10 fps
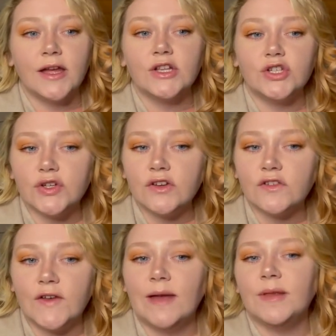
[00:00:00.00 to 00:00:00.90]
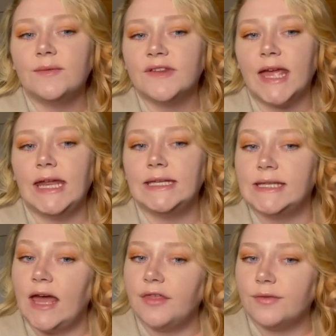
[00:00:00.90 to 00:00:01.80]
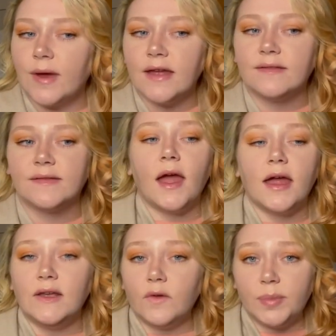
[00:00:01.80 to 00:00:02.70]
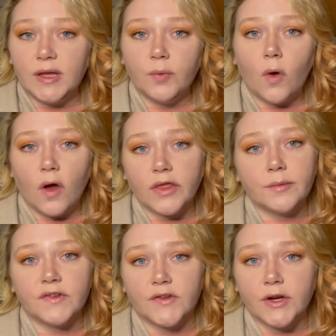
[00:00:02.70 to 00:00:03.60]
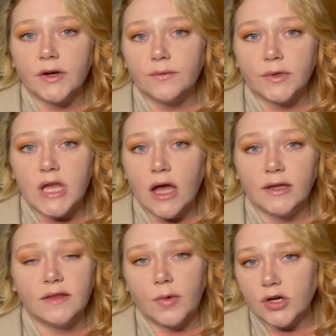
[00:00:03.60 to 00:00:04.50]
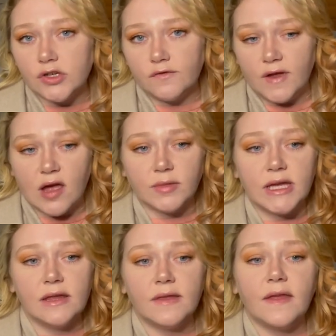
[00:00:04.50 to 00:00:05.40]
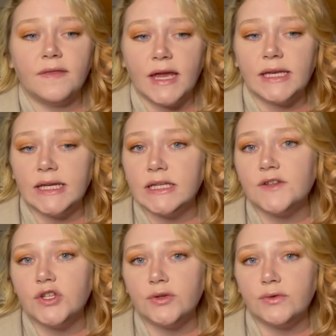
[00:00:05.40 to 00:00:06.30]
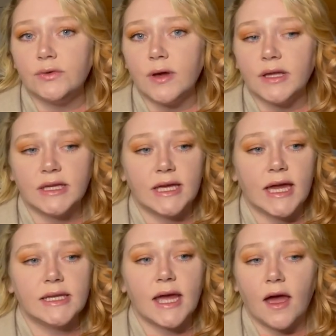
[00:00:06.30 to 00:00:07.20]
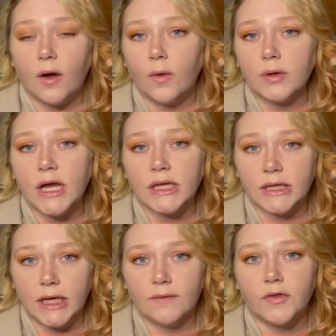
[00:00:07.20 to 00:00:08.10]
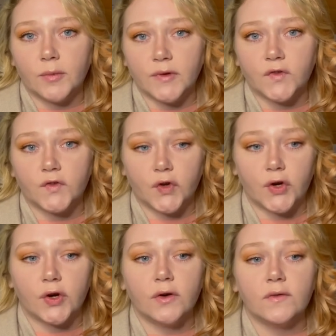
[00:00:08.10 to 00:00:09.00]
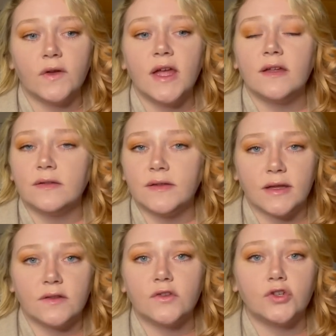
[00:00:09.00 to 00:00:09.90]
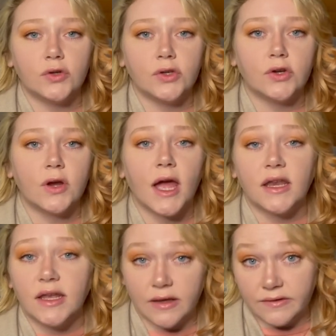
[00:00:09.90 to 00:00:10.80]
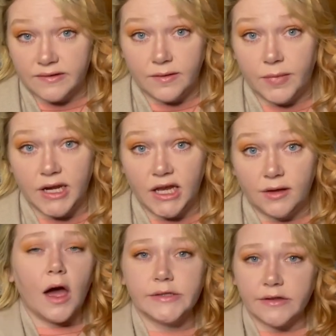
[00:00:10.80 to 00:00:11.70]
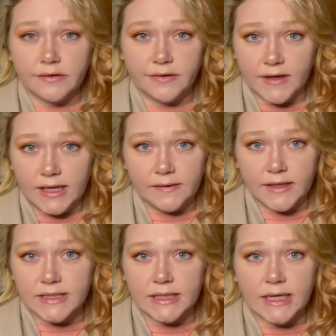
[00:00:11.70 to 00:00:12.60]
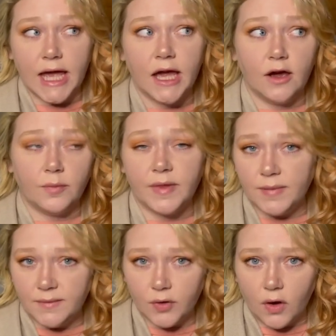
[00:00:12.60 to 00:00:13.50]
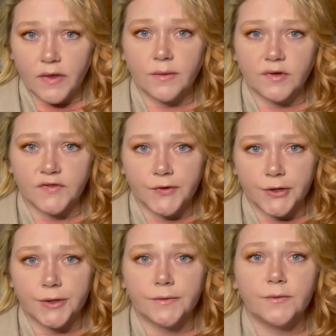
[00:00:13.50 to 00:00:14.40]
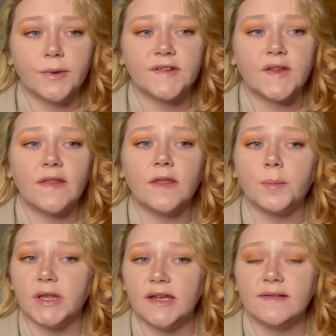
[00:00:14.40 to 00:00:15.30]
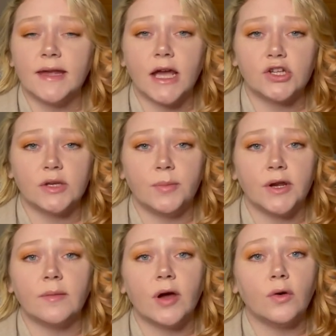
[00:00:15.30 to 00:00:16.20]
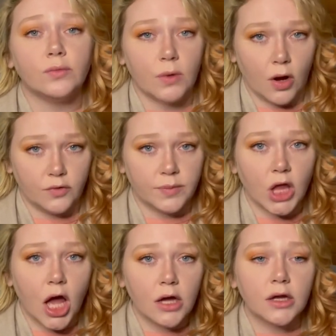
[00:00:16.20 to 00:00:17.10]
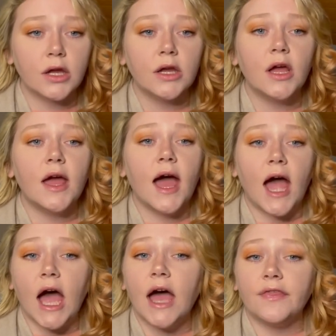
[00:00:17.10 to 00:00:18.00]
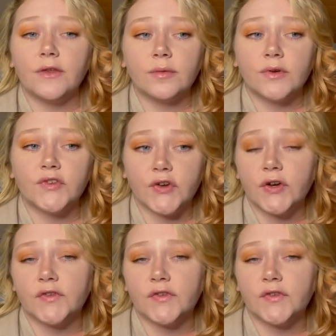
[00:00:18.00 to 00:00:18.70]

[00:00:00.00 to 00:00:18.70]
Junior's family was getting death threats, and even people on the reserve were telling the Marshall family that they needed to get out and leave the reserve since Junior had killed somebody. Another thing that didn't help the people on the reserve was that the police had actually put up a roadblock at the reserve